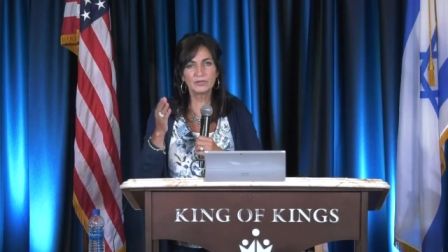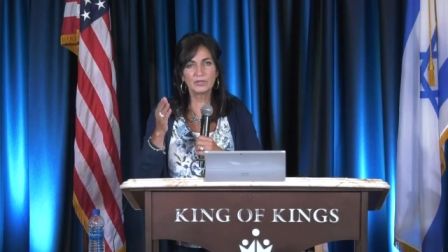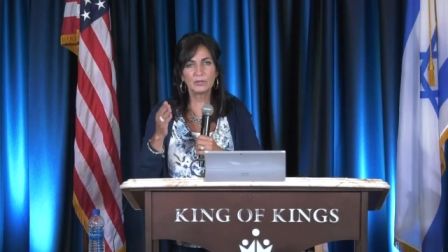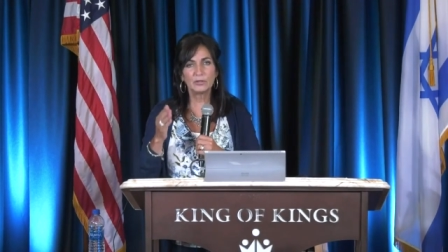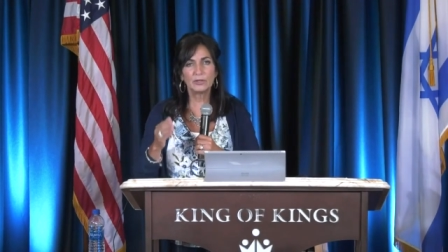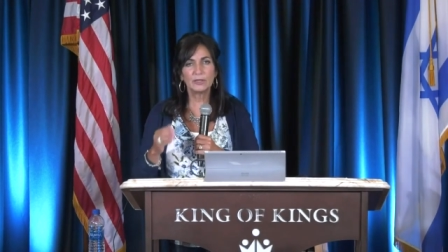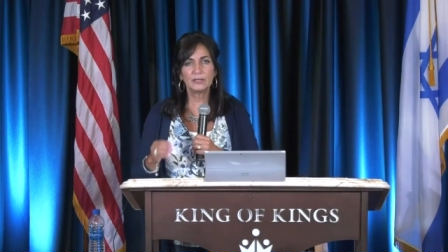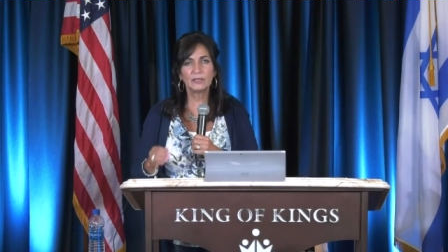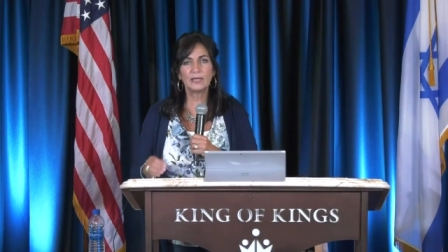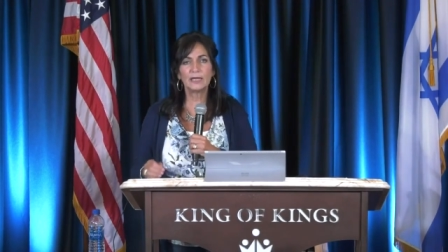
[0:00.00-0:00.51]

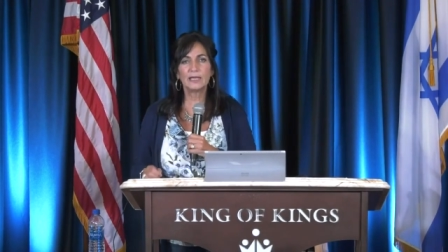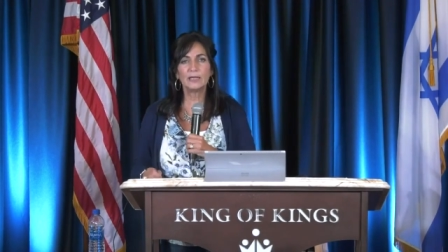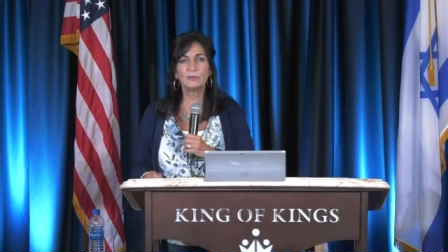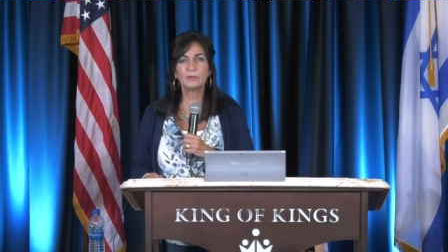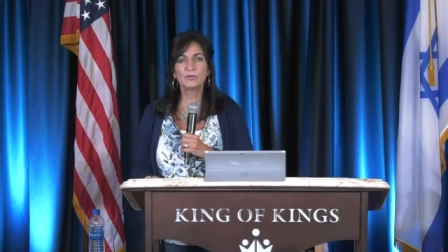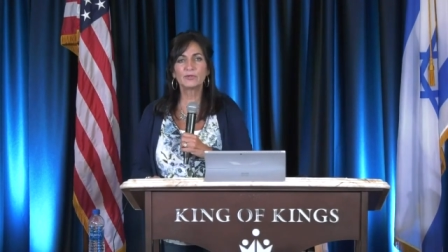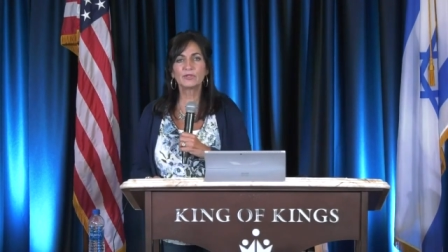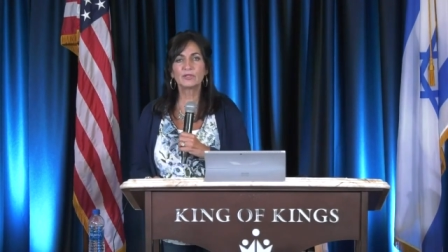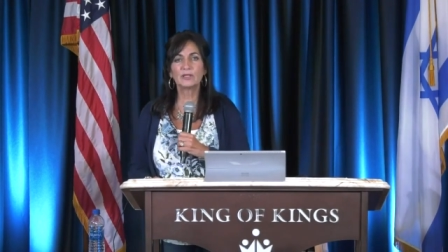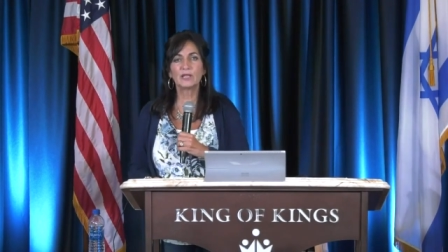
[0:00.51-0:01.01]
And so in
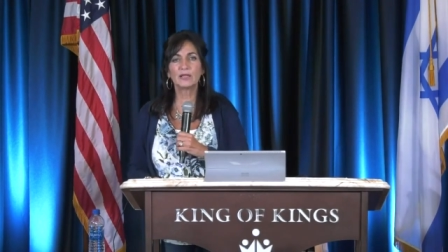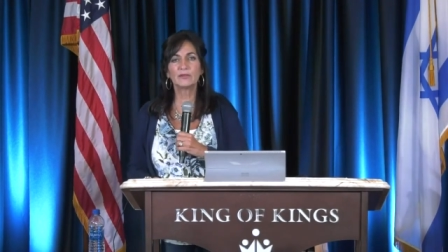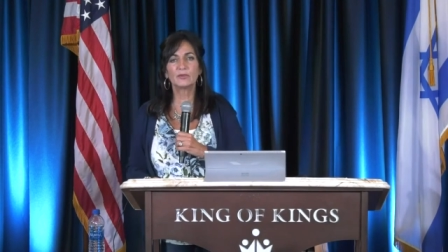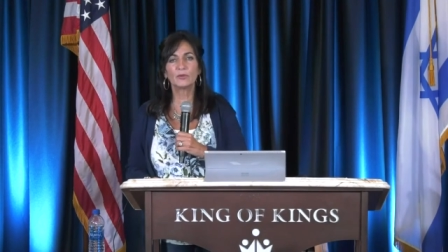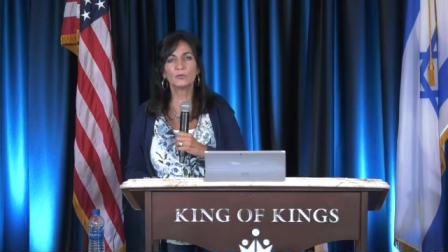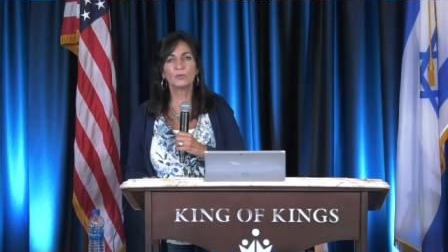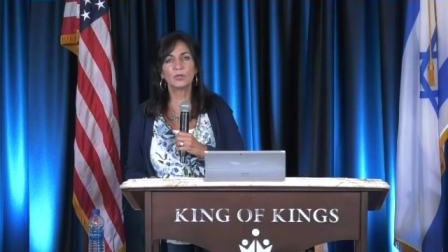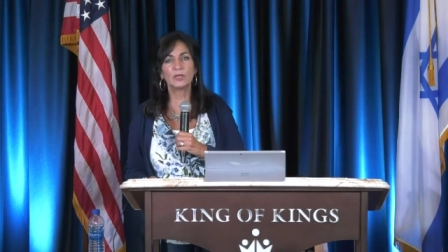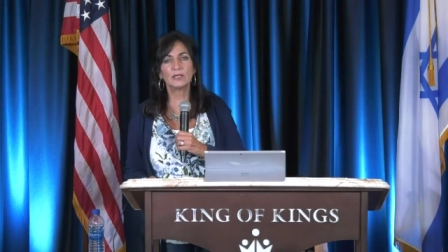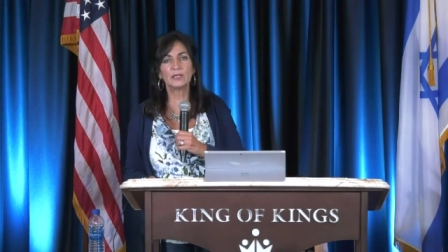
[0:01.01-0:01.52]
Hebrews
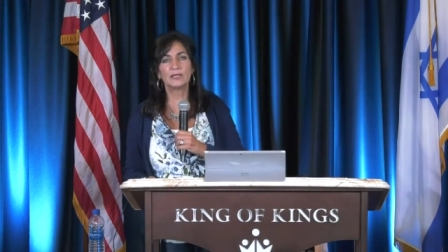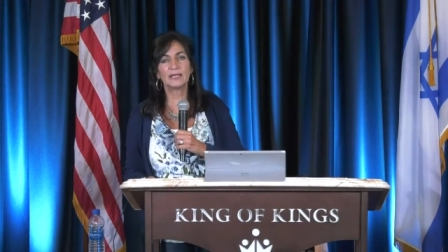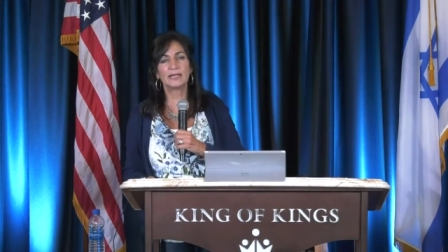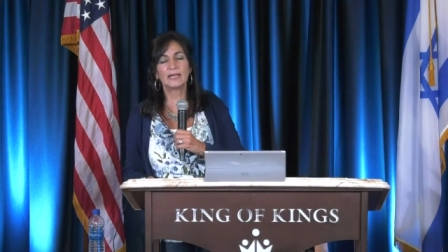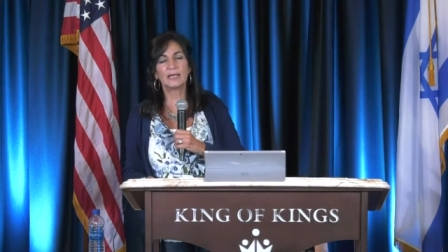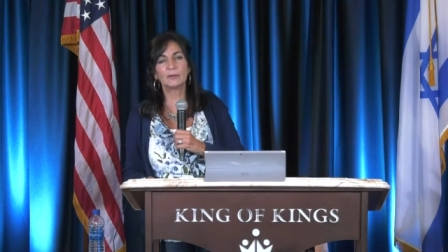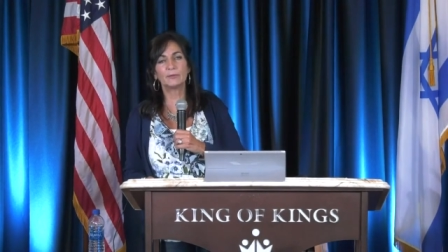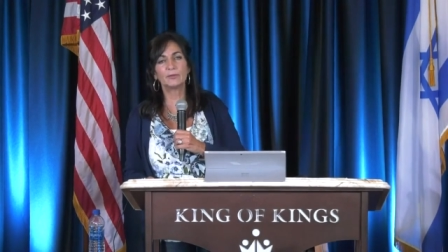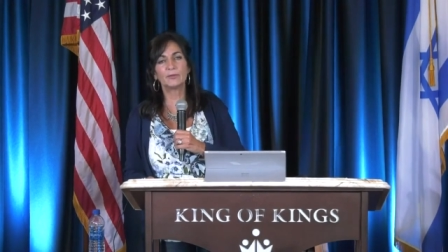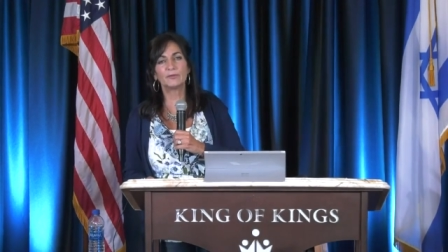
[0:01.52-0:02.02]

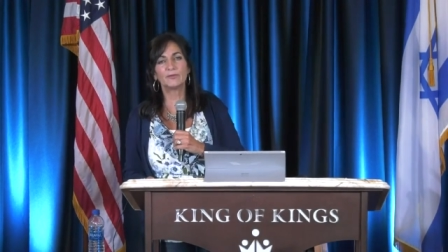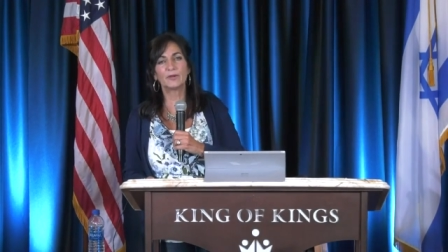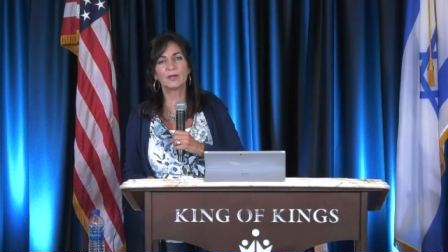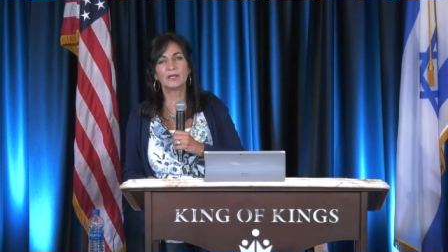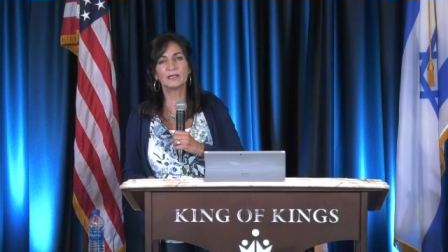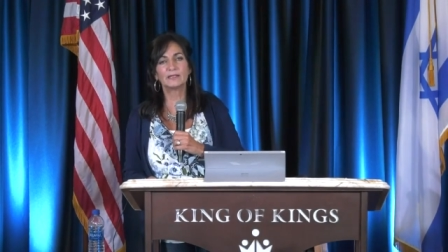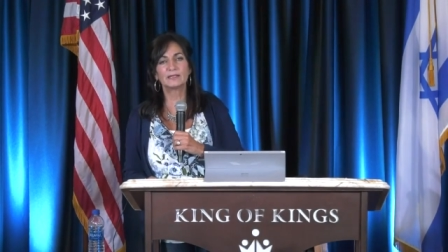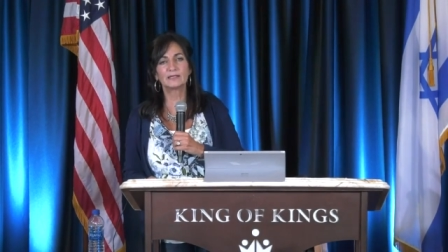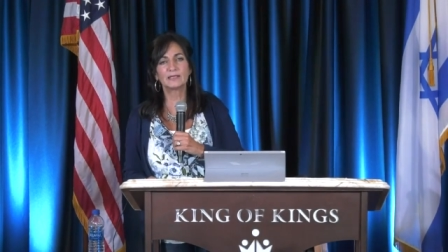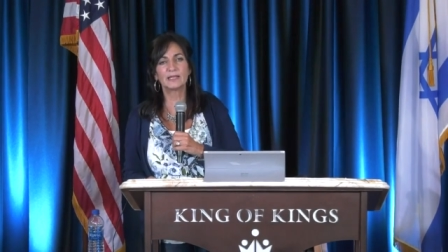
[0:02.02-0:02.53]
11:1 in the
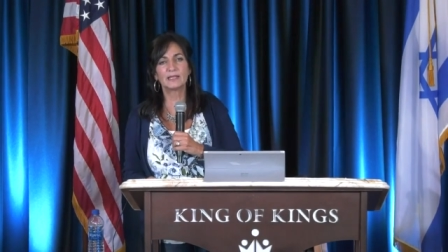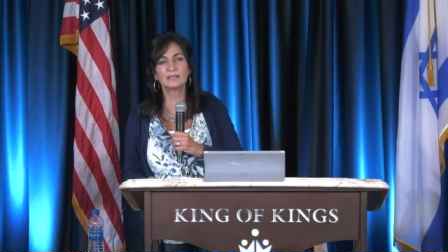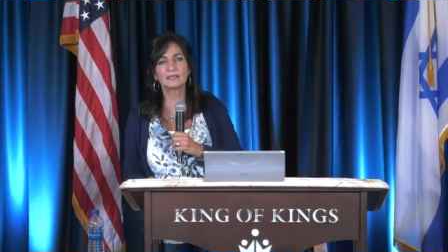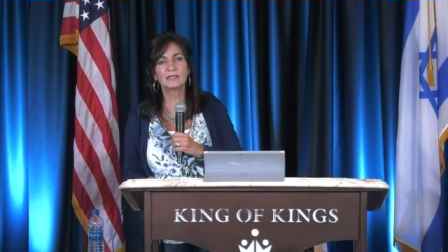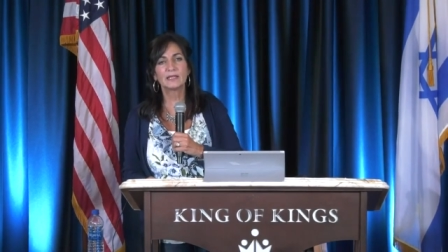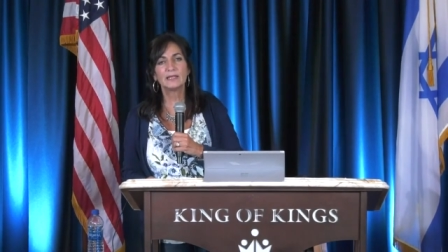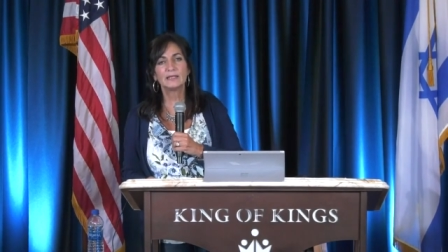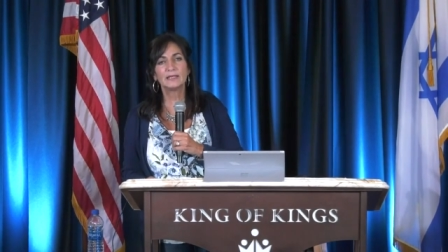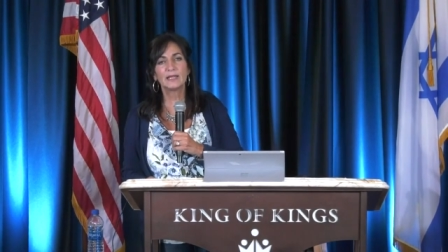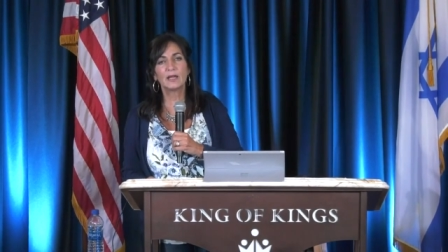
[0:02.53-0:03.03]
Amplified
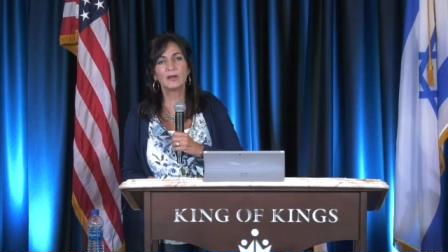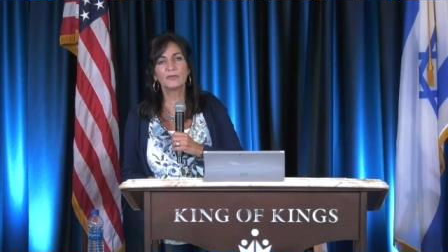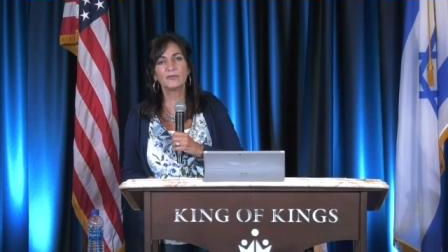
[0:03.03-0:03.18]
says,